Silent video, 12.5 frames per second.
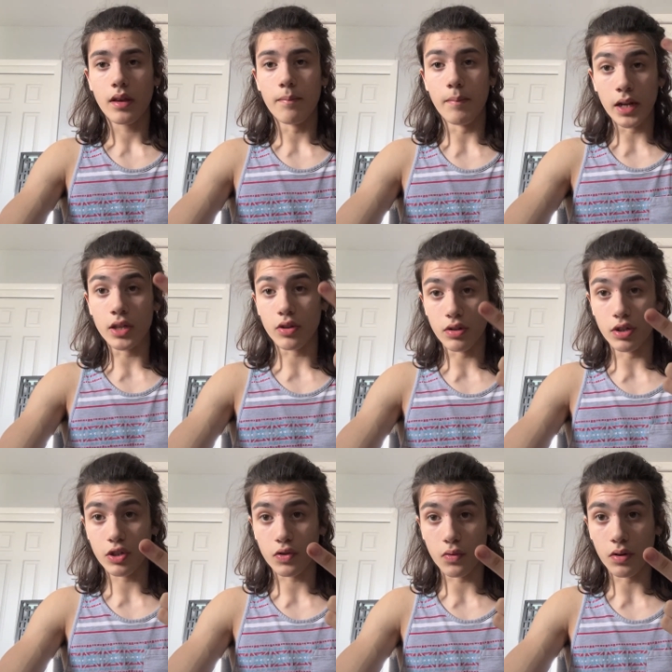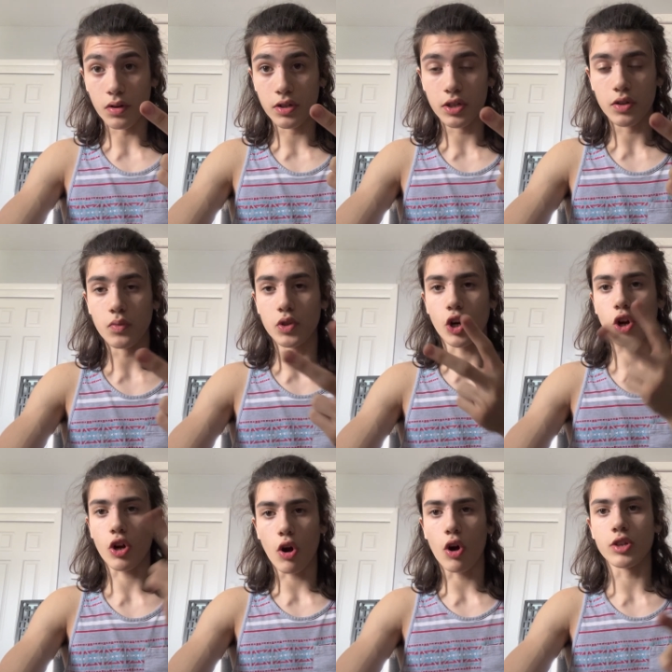mental disorders, which are
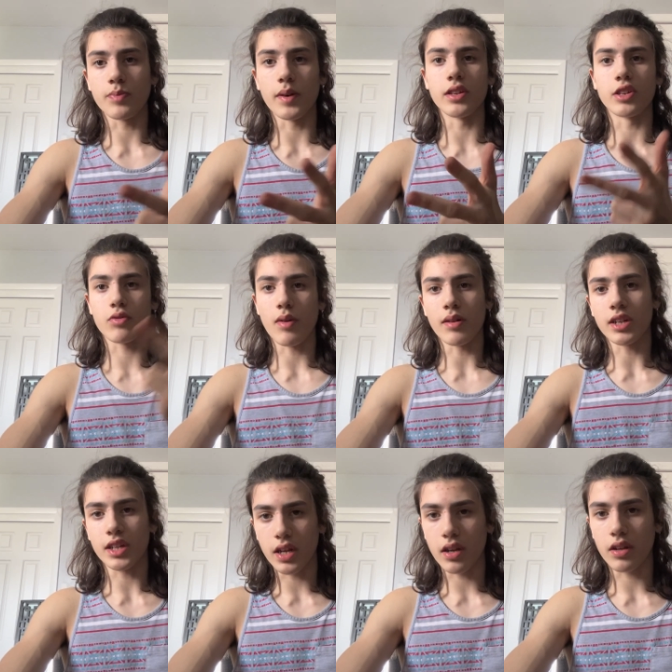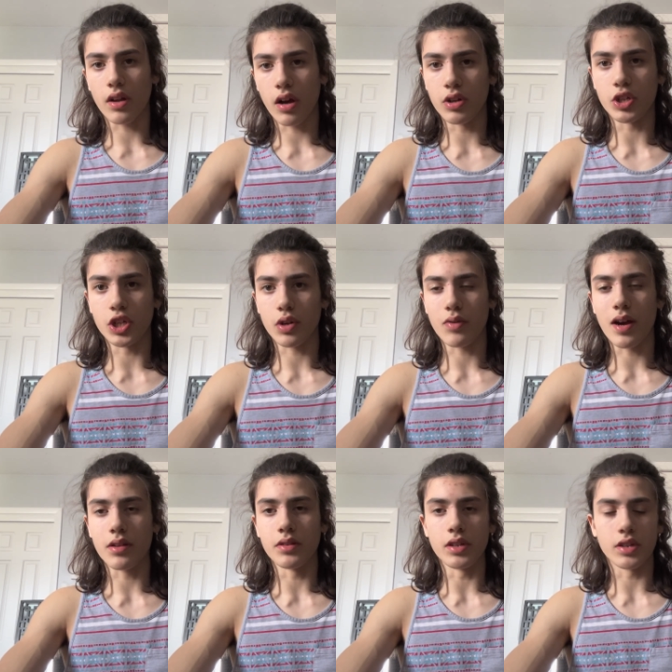caused by the surrounding technology
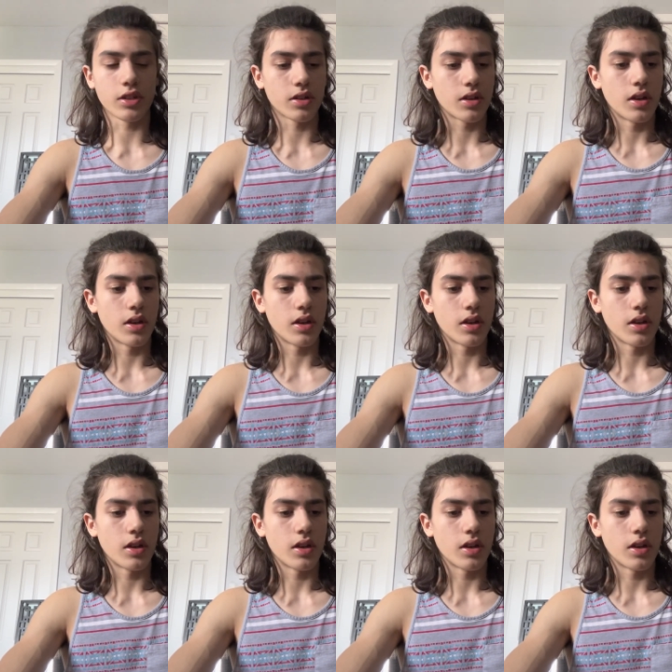around us,